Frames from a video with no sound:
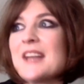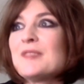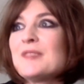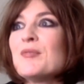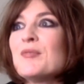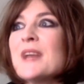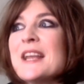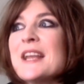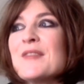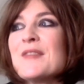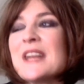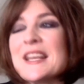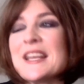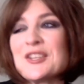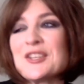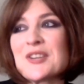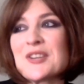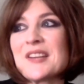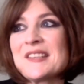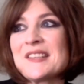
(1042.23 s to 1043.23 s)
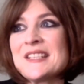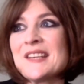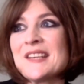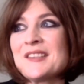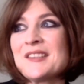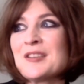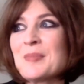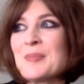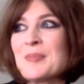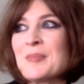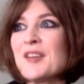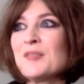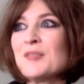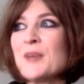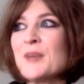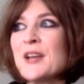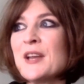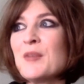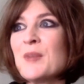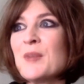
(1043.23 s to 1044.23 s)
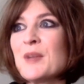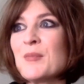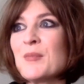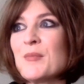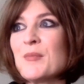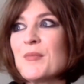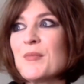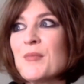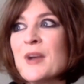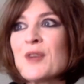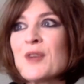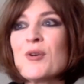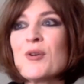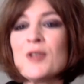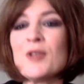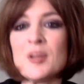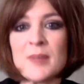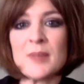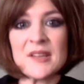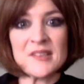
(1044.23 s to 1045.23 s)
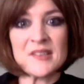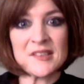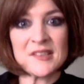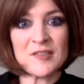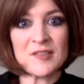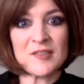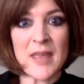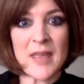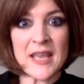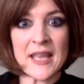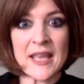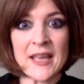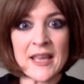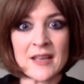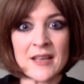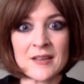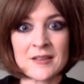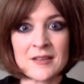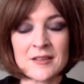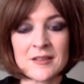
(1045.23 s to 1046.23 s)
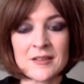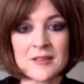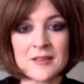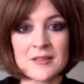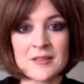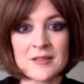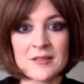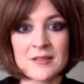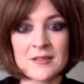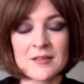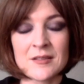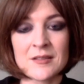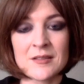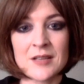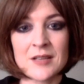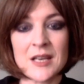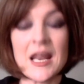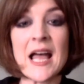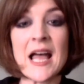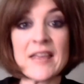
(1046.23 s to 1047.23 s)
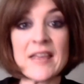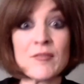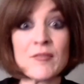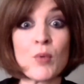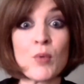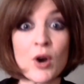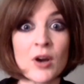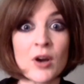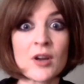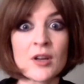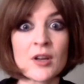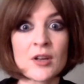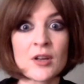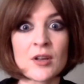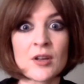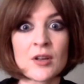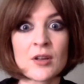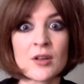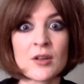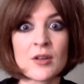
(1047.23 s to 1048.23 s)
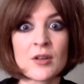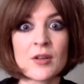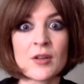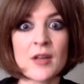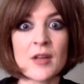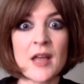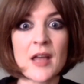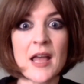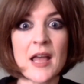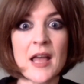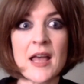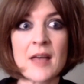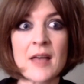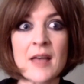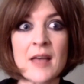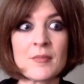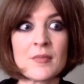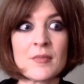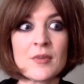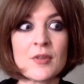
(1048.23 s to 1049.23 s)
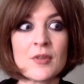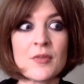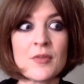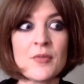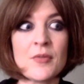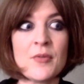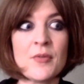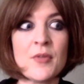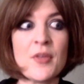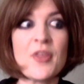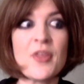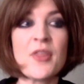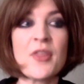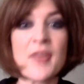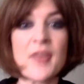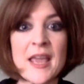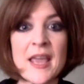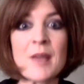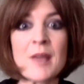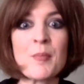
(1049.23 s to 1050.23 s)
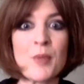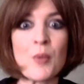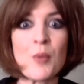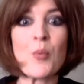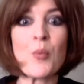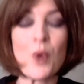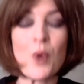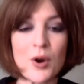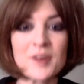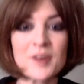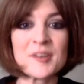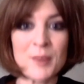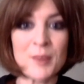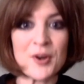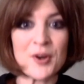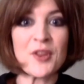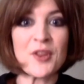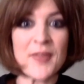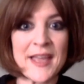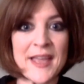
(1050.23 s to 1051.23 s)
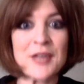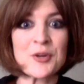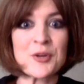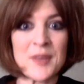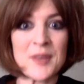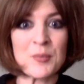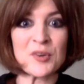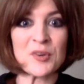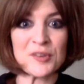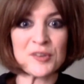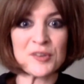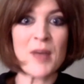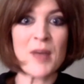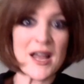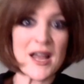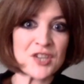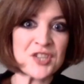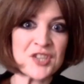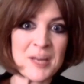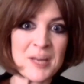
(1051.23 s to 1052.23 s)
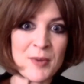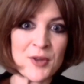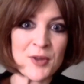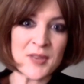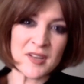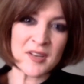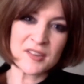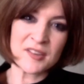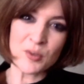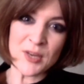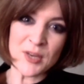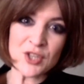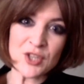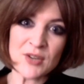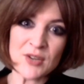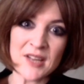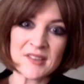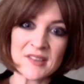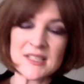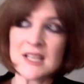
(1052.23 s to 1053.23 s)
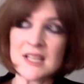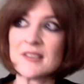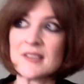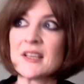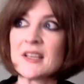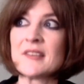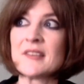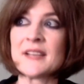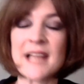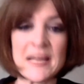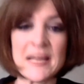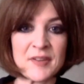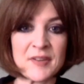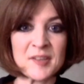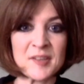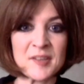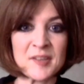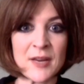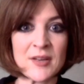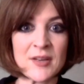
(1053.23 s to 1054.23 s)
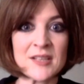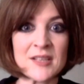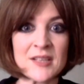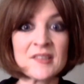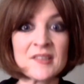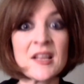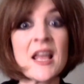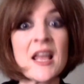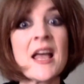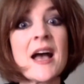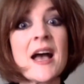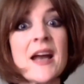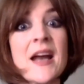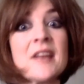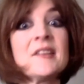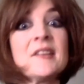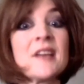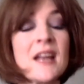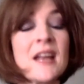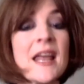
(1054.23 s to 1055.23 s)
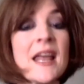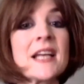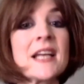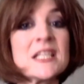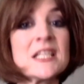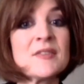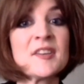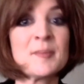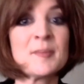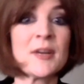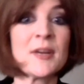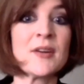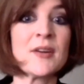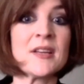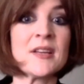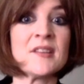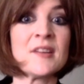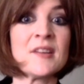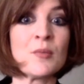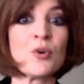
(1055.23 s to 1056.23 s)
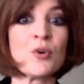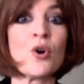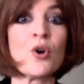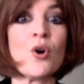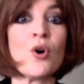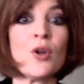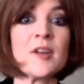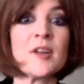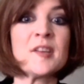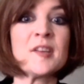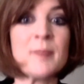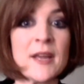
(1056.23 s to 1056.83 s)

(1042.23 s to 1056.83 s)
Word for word: it's really, really interesting, isn't it? Because we're all in the business of making live work. The thing that works about theatre that we're so passionate about, that is so interesting, is that it's a live experience and it's the collective experience that we're all